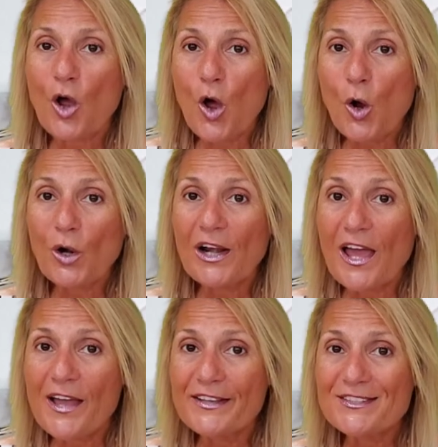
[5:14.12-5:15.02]
caulk
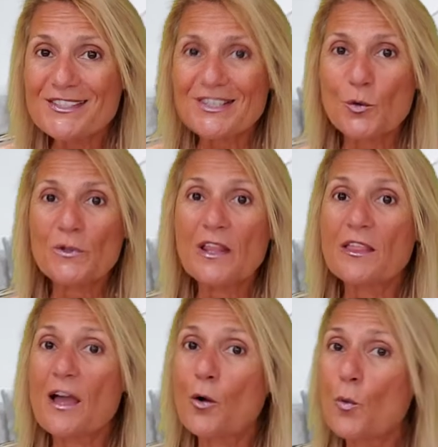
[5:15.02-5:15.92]
lines will
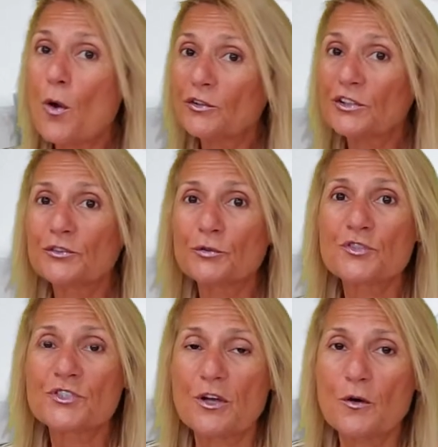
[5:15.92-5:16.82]
allow water to
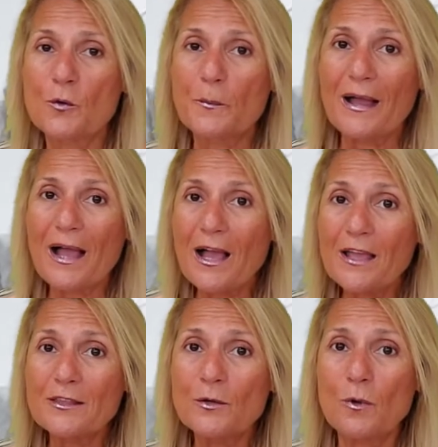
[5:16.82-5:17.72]
soak
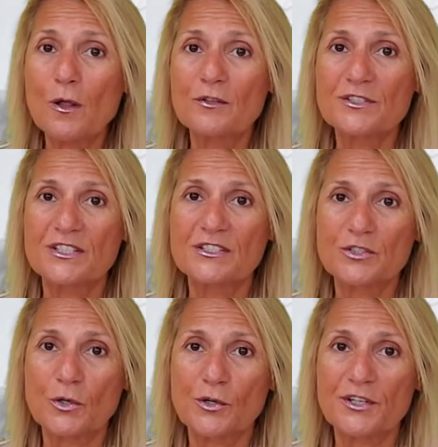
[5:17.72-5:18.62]
behind the walls and
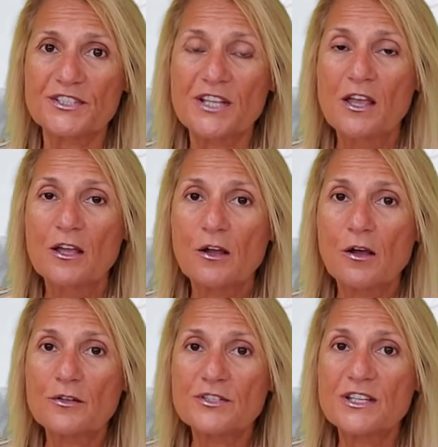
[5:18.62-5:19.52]
doors,
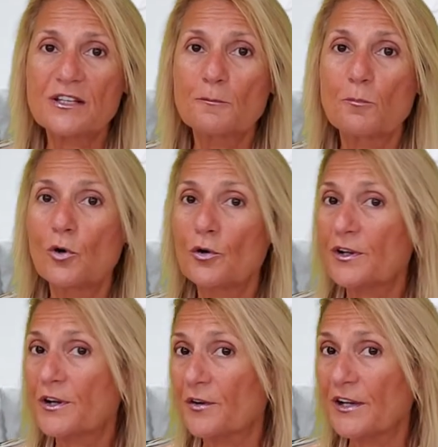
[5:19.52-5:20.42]
causing more
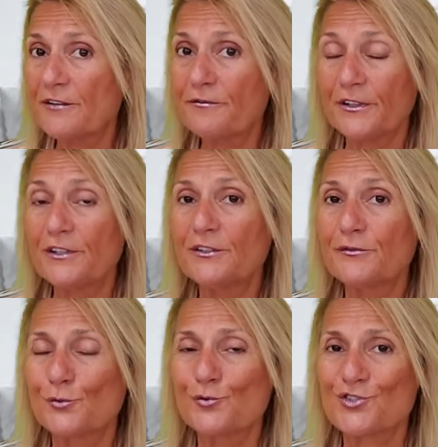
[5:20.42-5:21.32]
grief in the
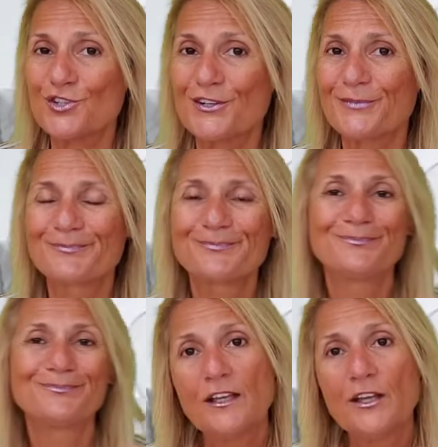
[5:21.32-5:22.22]
future.
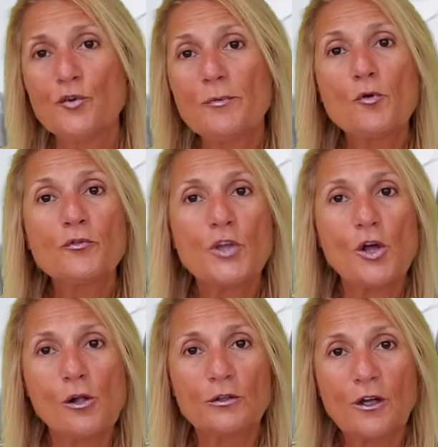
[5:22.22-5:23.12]
Remove the
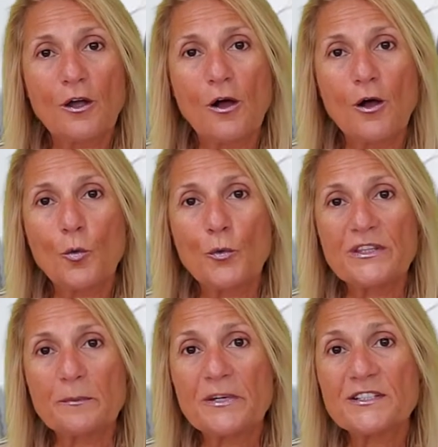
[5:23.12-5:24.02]
old caulk with
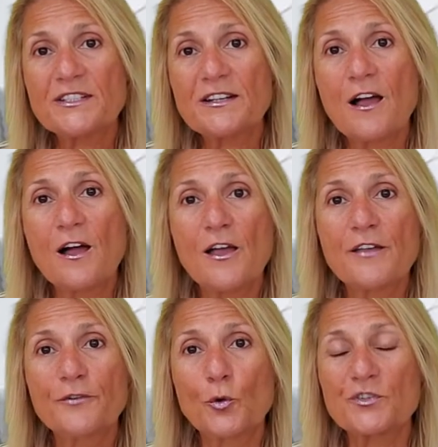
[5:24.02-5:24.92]
a putty
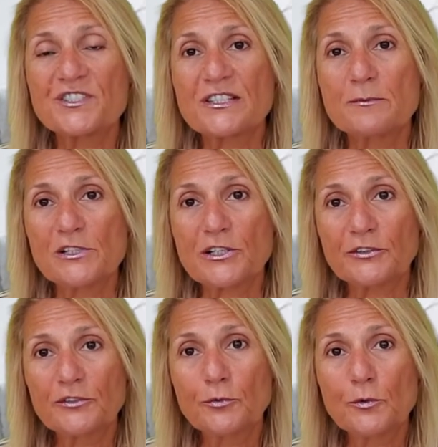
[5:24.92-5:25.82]
knife or similar
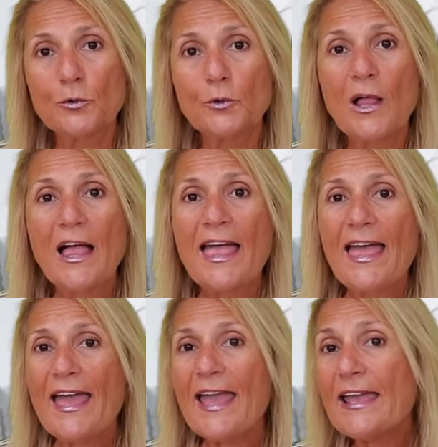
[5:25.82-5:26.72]
tool
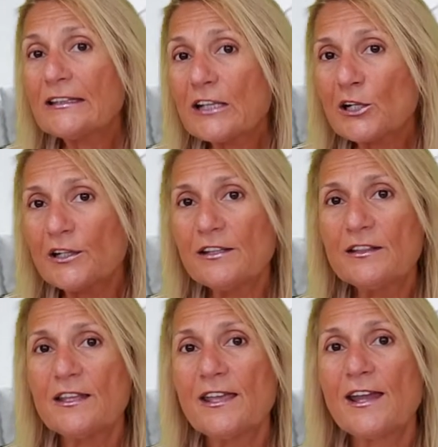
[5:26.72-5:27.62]
and clean
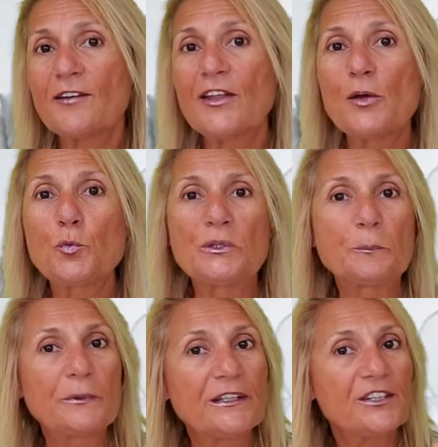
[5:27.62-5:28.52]
the area
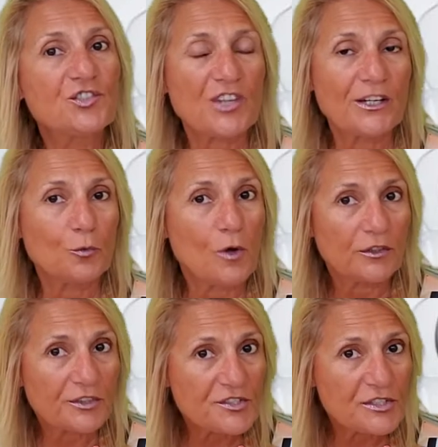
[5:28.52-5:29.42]
with bleach and
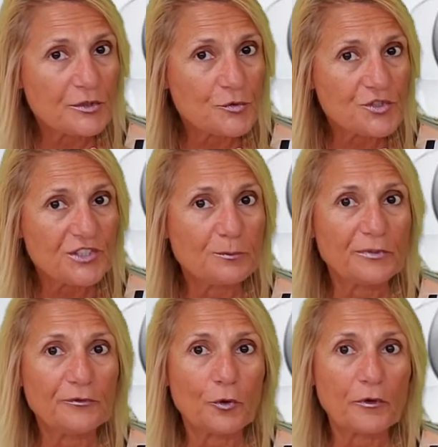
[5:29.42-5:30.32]
water solution
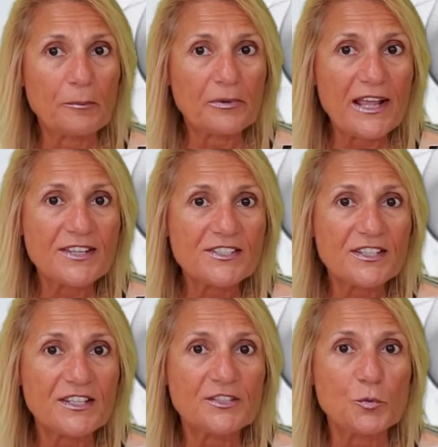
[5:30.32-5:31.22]
before
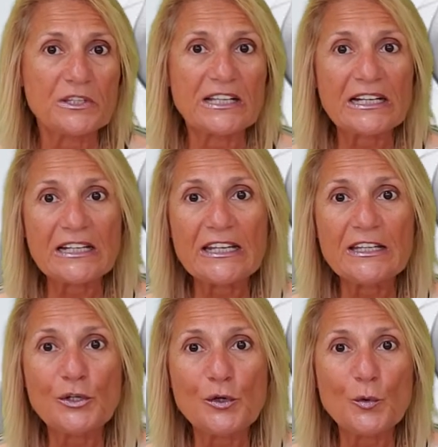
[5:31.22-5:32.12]
replacing it with
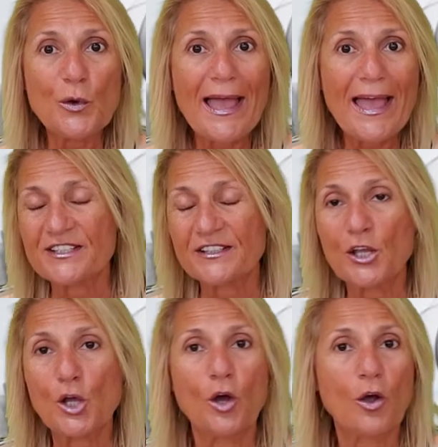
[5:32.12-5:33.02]
clean new
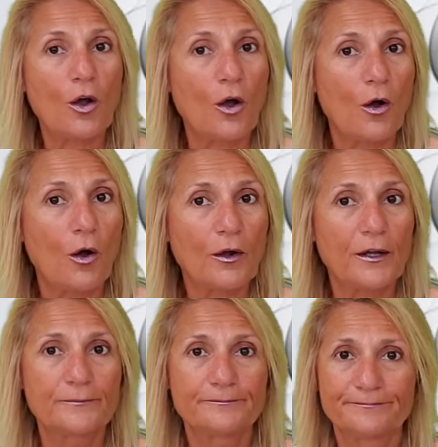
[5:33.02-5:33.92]
silicone caulk.
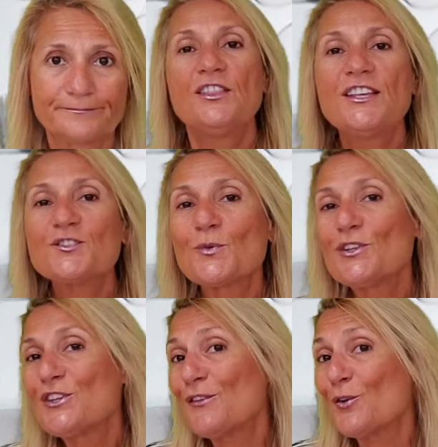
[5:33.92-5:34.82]
This
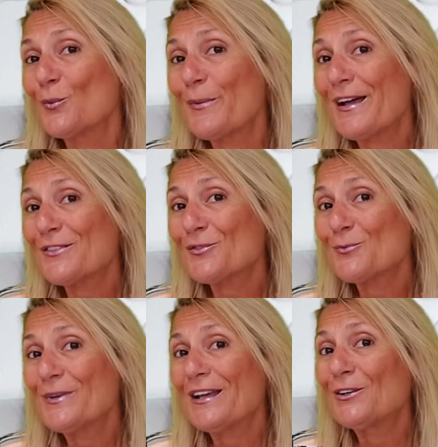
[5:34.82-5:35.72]
will give your
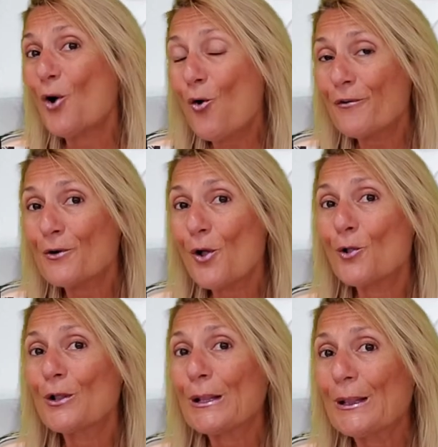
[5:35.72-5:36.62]
bathroom an
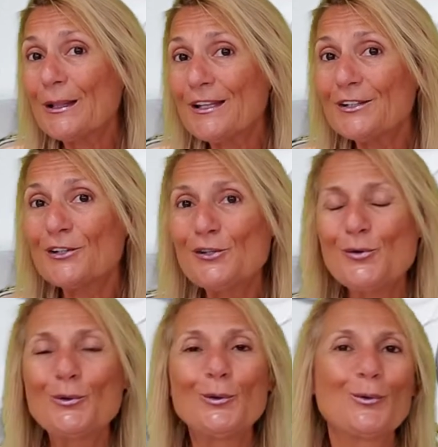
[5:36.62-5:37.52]
overall cleaner new
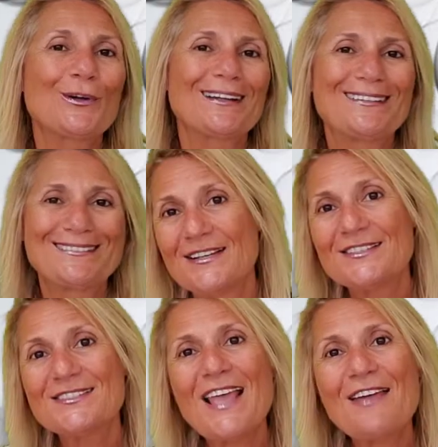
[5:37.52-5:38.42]
look.
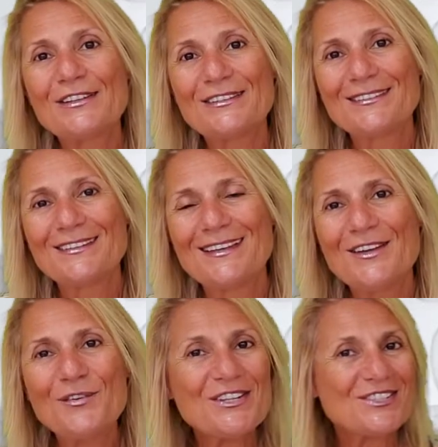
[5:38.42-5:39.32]
7.
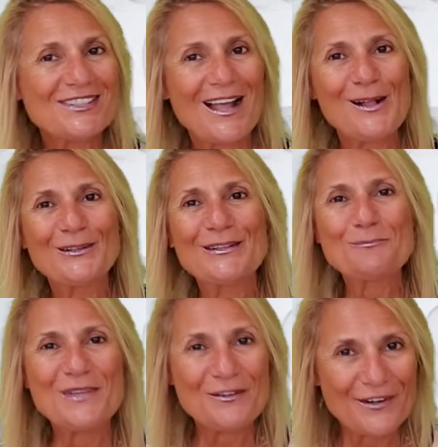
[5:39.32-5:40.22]
Restyle the
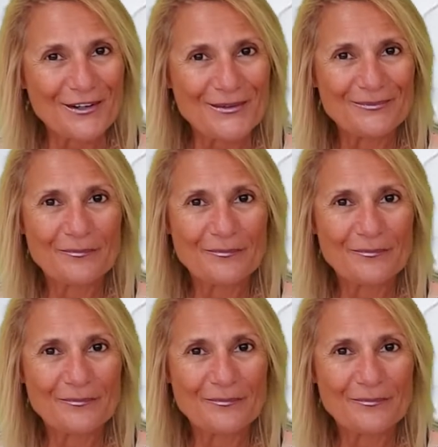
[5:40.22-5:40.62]
mirror.